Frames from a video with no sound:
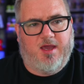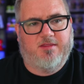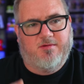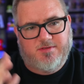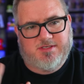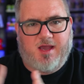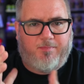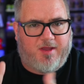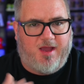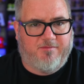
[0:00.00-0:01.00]
there was a
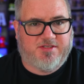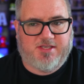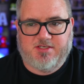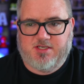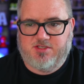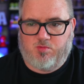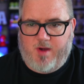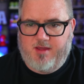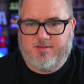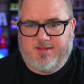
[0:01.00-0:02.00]
couple conversations
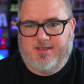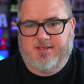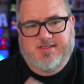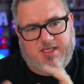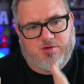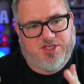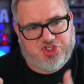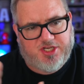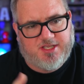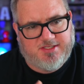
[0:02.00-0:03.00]
around the secret
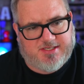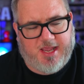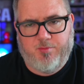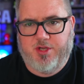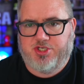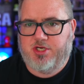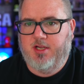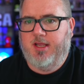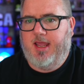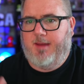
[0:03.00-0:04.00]
chicken sandwich
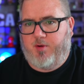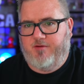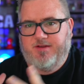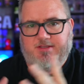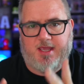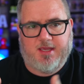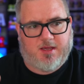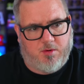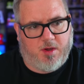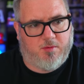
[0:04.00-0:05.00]
at Perfect Day at
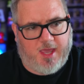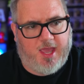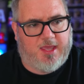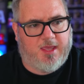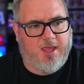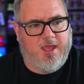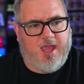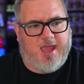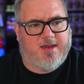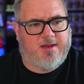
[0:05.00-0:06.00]
Coco Cay.
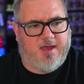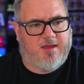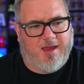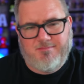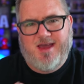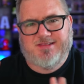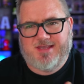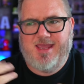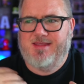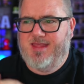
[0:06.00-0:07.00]
And I'm not
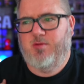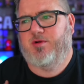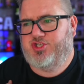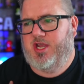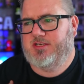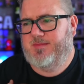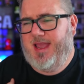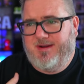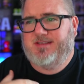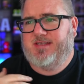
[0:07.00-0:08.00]
saying they were judging me.
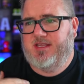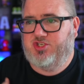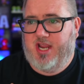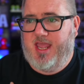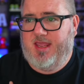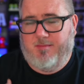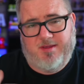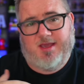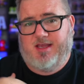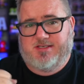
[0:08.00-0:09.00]
I'm not saying Jay. I
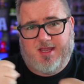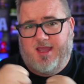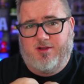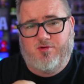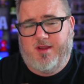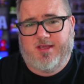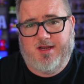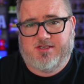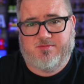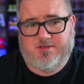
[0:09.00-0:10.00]
mean, gosh, great
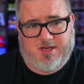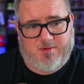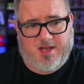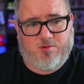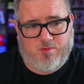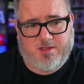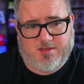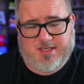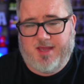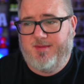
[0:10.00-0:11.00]
connection with Jay. We had a really
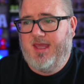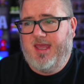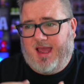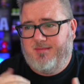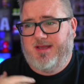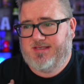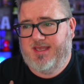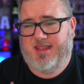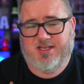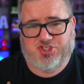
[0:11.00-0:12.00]
good time. I'm not
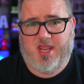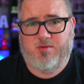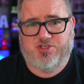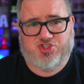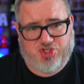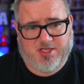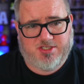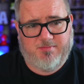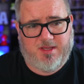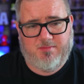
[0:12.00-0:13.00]
saying that Jay was
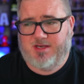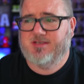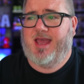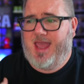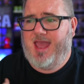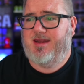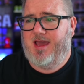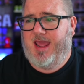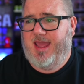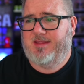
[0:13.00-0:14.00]
judging me because I had
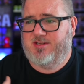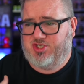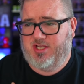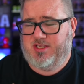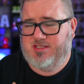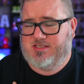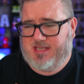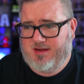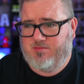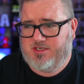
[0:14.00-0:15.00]
not had the chicken
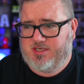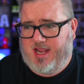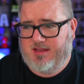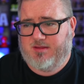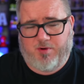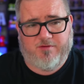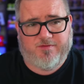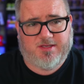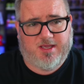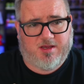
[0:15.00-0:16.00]
sandwich at the
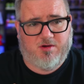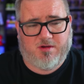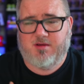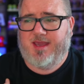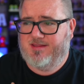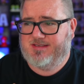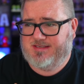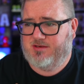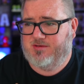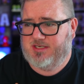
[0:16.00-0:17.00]
Perfect Day at Coco Cay, the
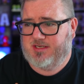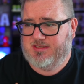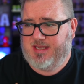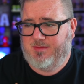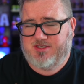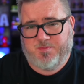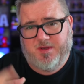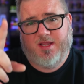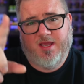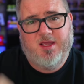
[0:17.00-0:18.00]
secret chicken sandwich.
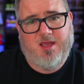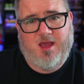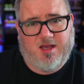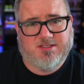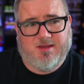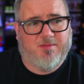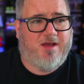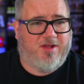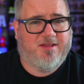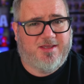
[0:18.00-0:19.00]
But on some
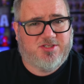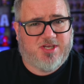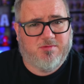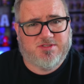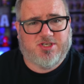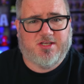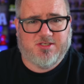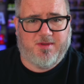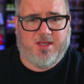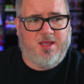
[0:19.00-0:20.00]
level, I think Jay was
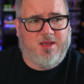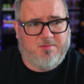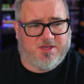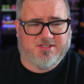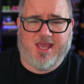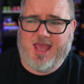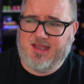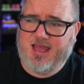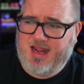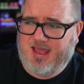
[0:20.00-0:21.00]
judging me because I
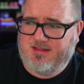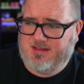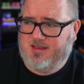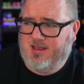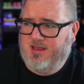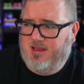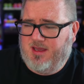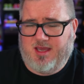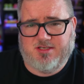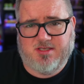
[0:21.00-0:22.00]
had not had the
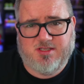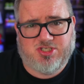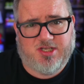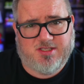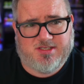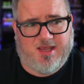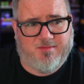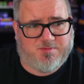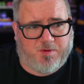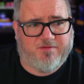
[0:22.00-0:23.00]
chicken
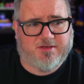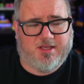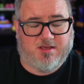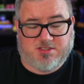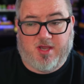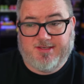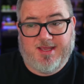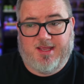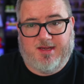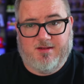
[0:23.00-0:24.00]
sandwich Perfect Day. So I
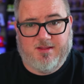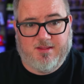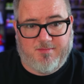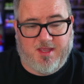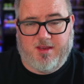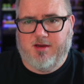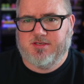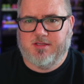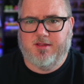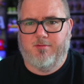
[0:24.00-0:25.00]
did
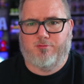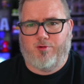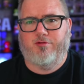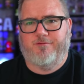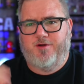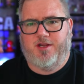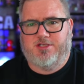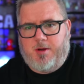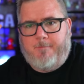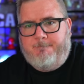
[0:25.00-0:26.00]
it. Roll the footage.